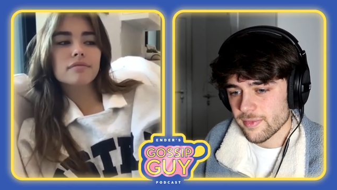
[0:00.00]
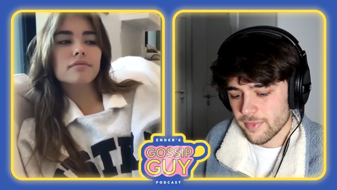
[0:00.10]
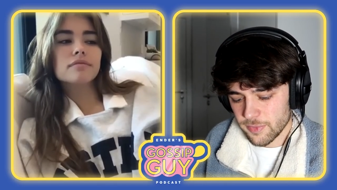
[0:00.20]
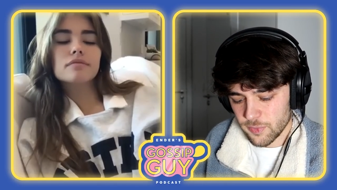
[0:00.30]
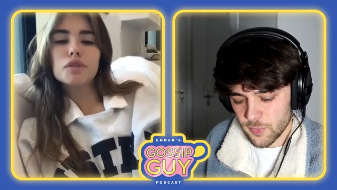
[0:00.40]

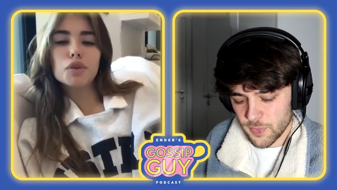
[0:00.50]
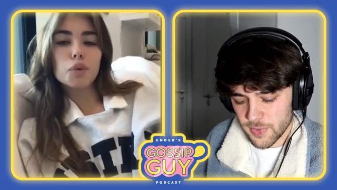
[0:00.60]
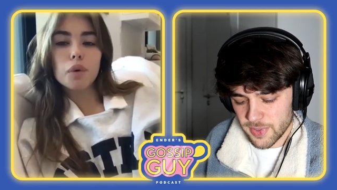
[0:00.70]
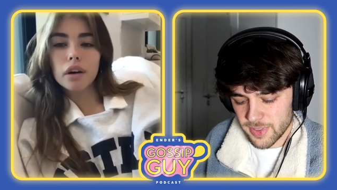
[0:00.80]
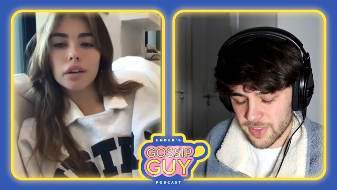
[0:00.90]
Speaker 1: new
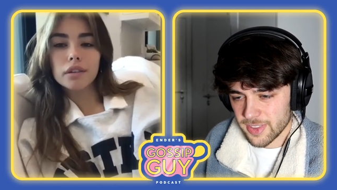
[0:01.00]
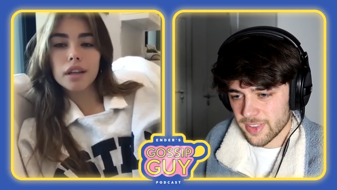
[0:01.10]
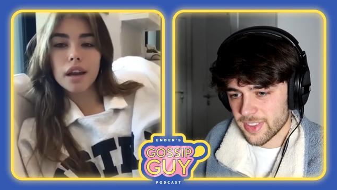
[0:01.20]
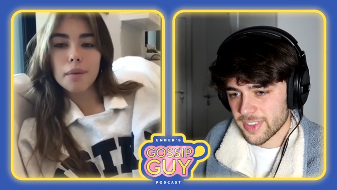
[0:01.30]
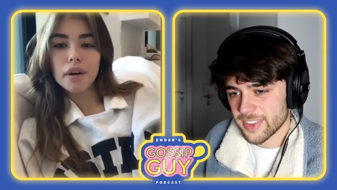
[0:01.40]
word
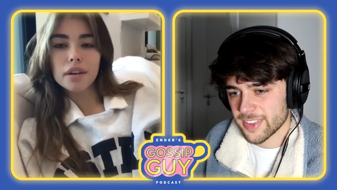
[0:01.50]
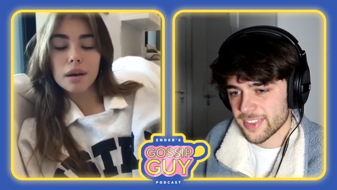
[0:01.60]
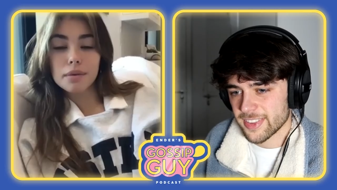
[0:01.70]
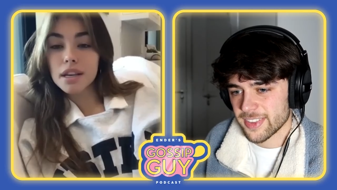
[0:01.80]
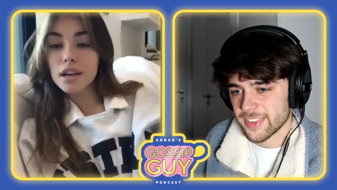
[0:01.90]
that I wanted. I
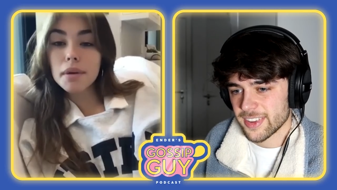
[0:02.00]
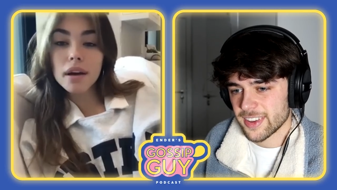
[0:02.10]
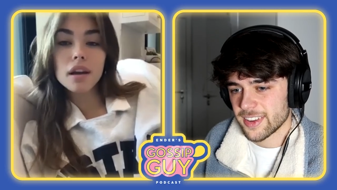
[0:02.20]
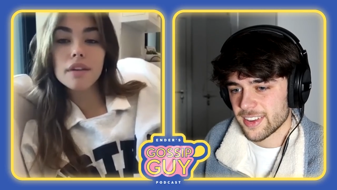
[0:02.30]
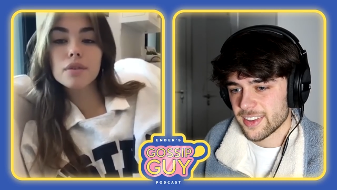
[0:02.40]
was like, oh my
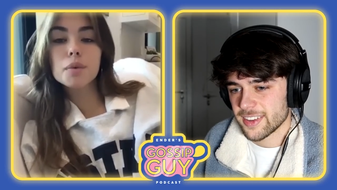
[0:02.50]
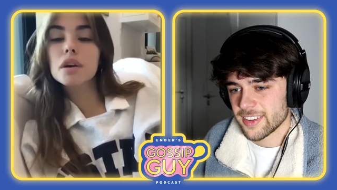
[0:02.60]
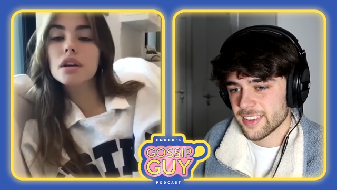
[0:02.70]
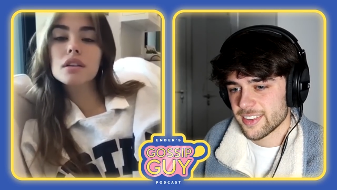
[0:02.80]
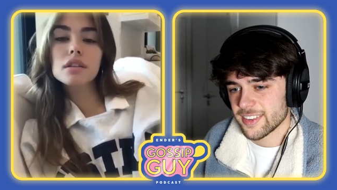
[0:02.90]
God, I have a
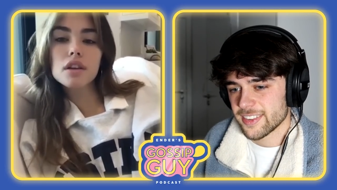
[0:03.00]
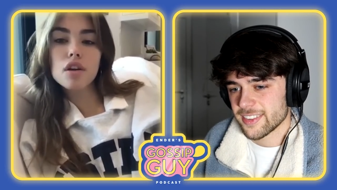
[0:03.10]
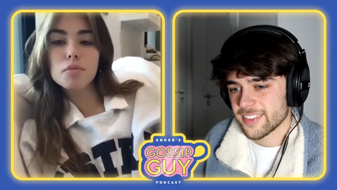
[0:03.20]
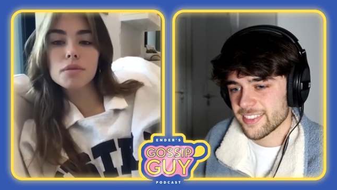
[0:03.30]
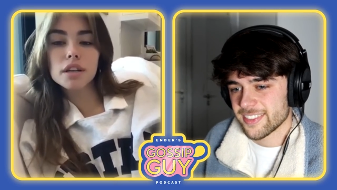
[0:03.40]
word in the
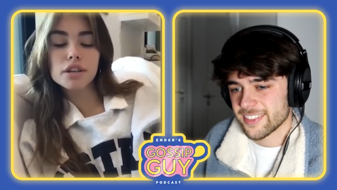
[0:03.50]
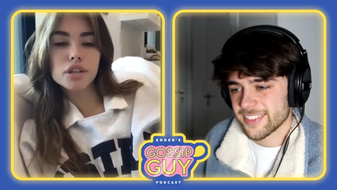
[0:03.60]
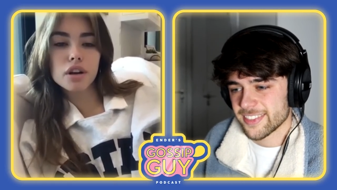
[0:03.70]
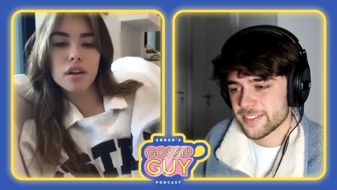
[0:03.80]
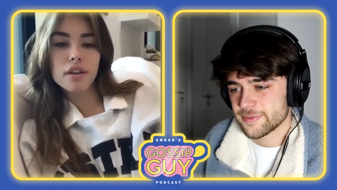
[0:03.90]
Urban
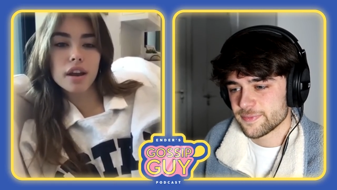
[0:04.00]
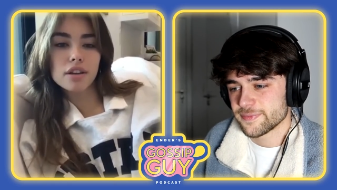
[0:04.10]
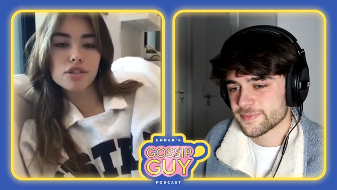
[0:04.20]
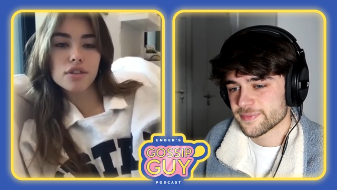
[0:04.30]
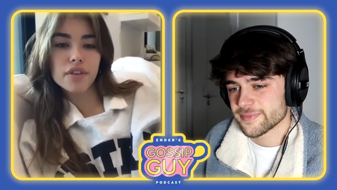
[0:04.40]
Dictionary that I
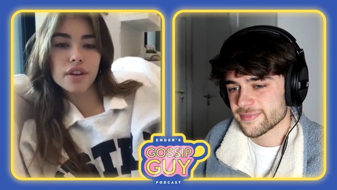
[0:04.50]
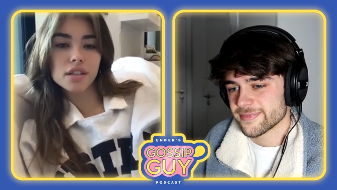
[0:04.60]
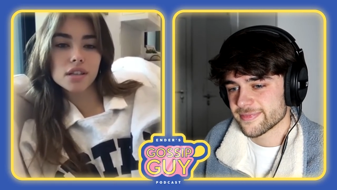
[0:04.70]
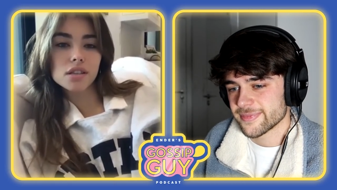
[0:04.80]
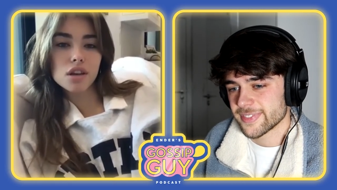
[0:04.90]
just
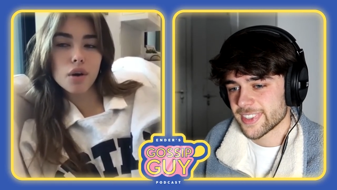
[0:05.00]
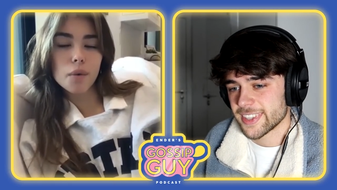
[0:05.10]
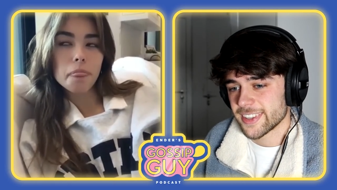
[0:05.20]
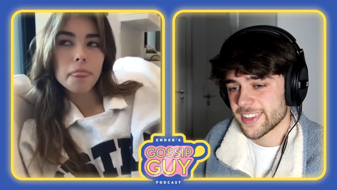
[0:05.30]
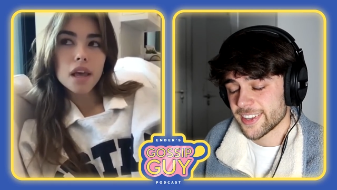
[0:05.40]
invented. So,
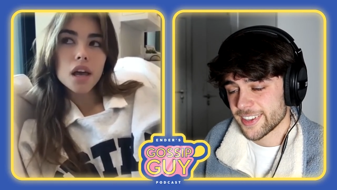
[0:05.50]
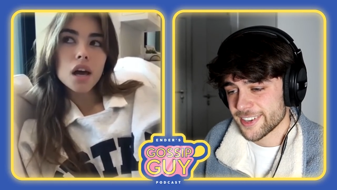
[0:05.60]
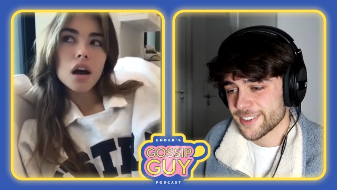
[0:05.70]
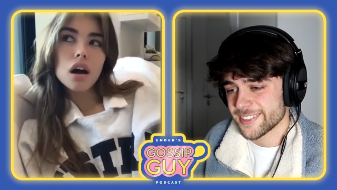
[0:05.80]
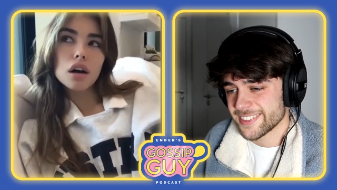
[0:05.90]

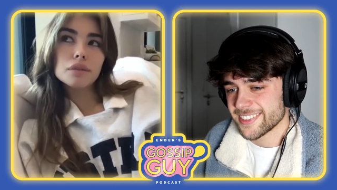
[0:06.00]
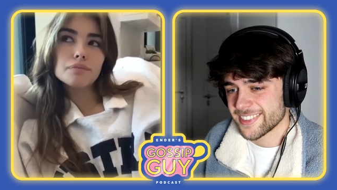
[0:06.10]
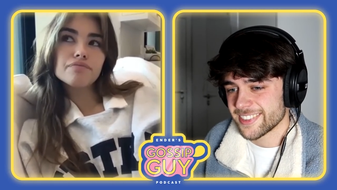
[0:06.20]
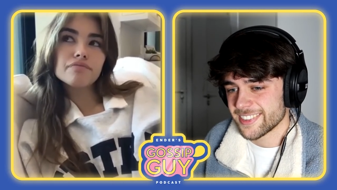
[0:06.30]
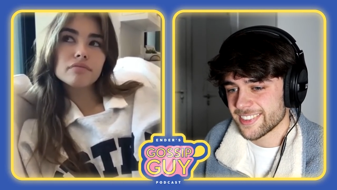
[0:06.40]

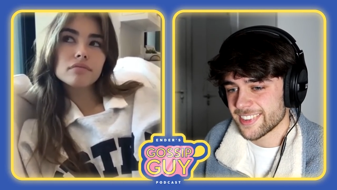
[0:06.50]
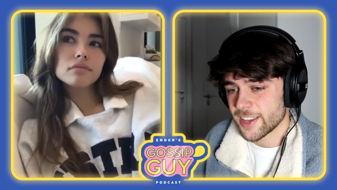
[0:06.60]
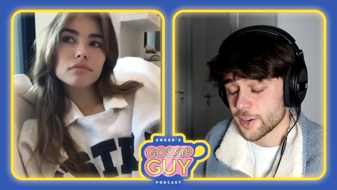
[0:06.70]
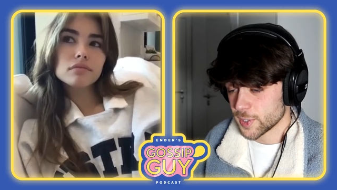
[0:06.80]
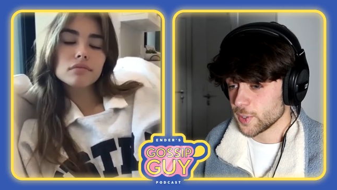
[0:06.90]
Speaker 2: um,
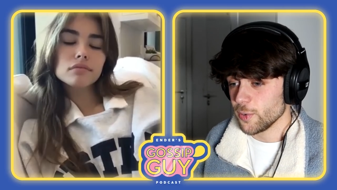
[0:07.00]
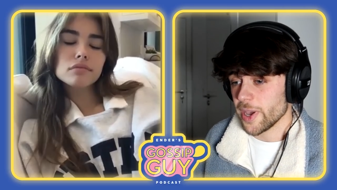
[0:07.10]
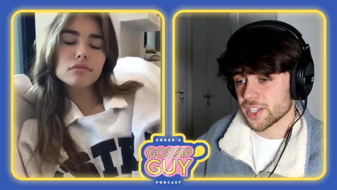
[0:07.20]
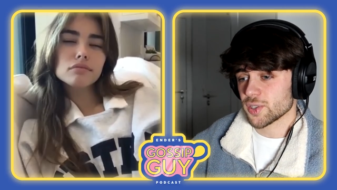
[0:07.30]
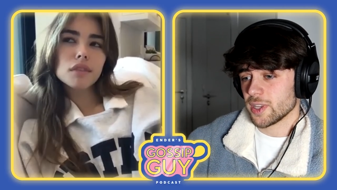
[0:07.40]
so
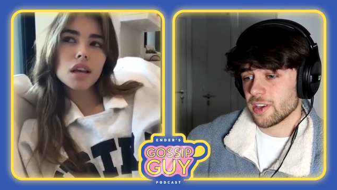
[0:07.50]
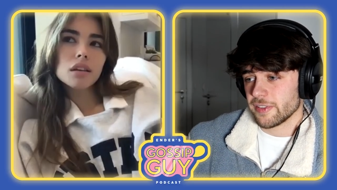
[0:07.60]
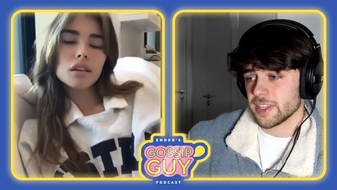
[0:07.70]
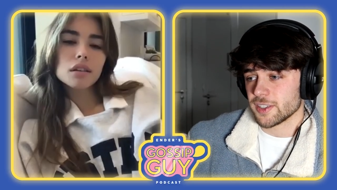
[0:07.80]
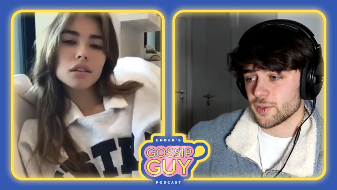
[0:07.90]
you
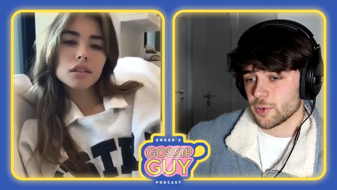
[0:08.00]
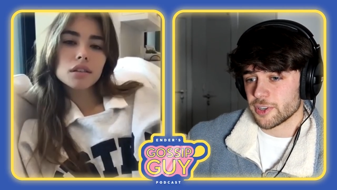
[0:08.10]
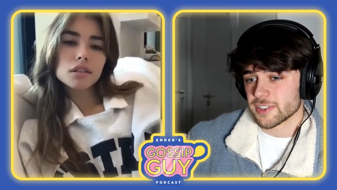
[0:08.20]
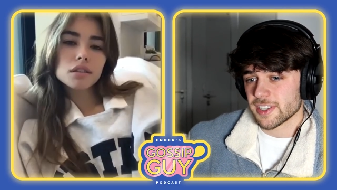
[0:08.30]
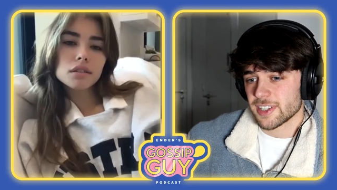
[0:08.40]
actually invented the
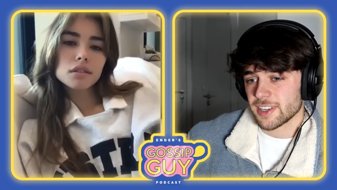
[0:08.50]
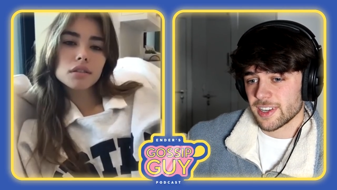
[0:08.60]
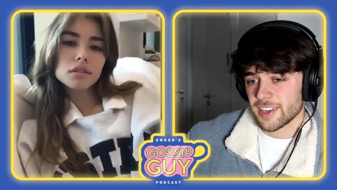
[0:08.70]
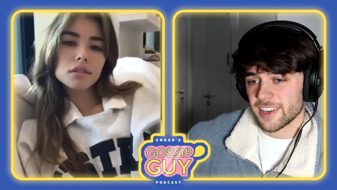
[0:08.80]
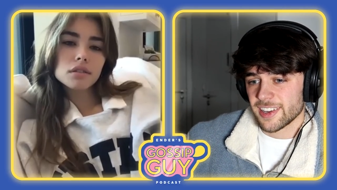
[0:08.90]
word?
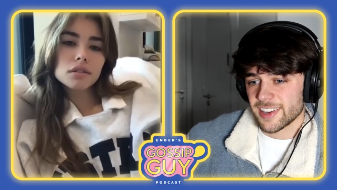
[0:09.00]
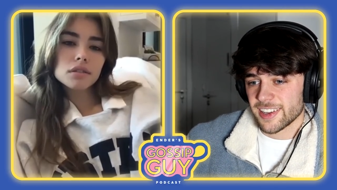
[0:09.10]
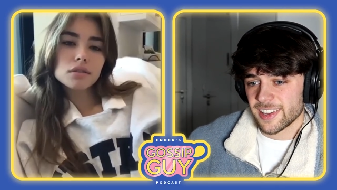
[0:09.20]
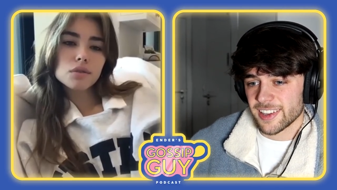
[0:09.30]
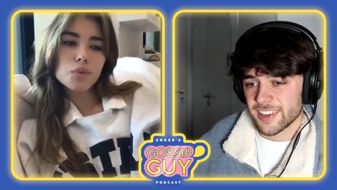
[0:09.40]

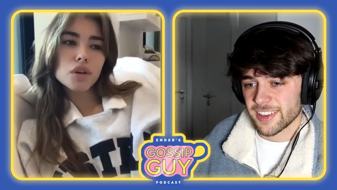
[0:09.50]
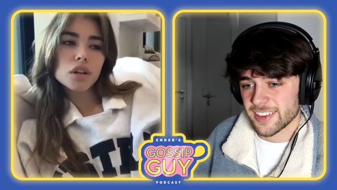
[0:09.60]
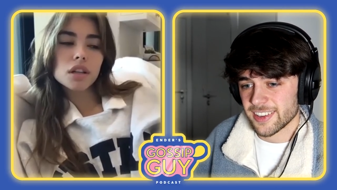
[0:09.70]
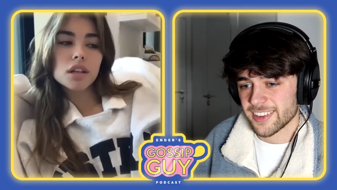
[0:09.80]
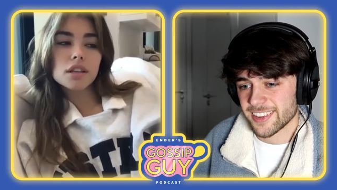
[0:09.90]

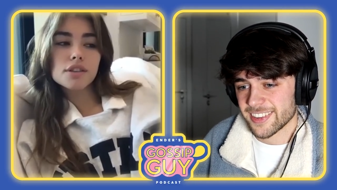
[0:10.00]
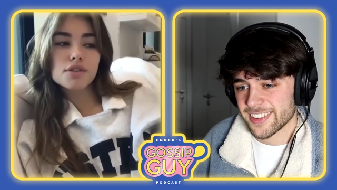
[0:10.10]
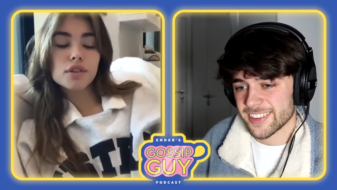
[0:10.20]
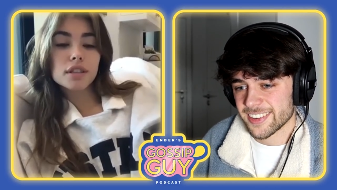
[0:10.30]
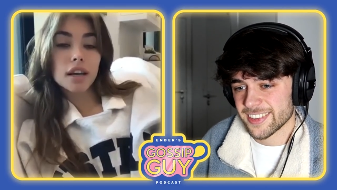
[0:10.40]
Speaker 1: Well, this
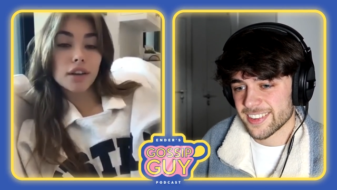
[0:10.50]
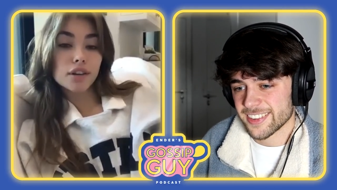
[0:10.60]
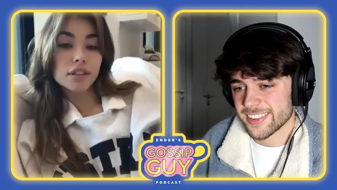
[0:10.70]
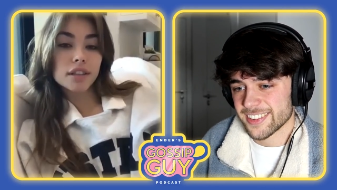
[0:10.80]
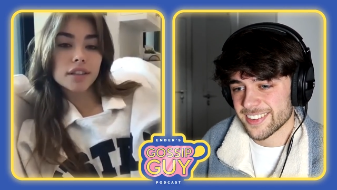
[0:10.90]
girl Taylor
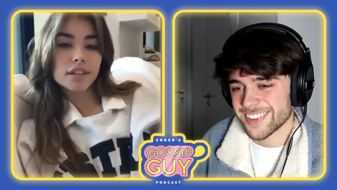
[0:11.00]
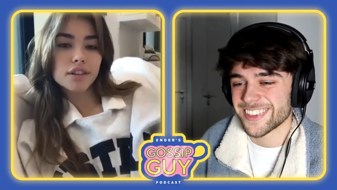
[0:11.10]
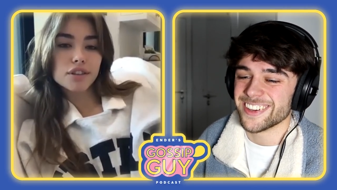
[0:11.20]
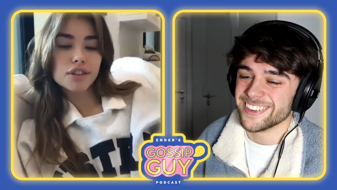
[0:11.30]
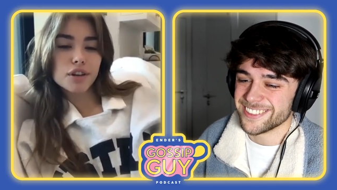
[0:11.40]
did.
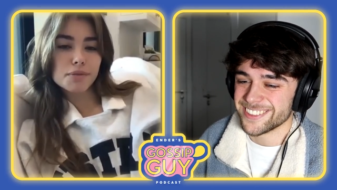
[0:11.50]
She
Speaker 2: oh. goes by